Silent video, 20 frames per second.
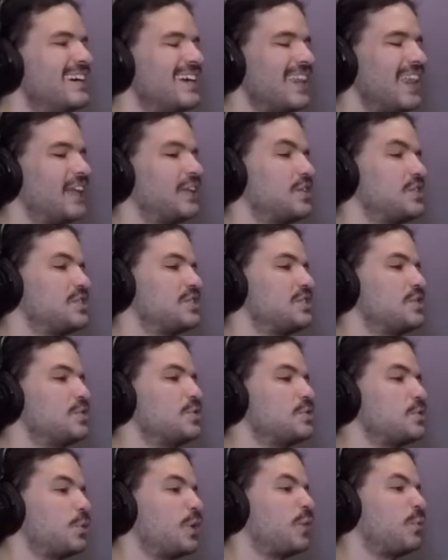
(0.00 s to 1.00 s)
Like there's
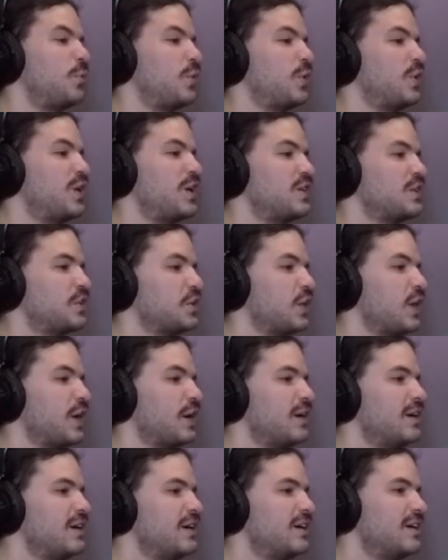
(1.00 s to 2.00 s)
dudes who are like really into like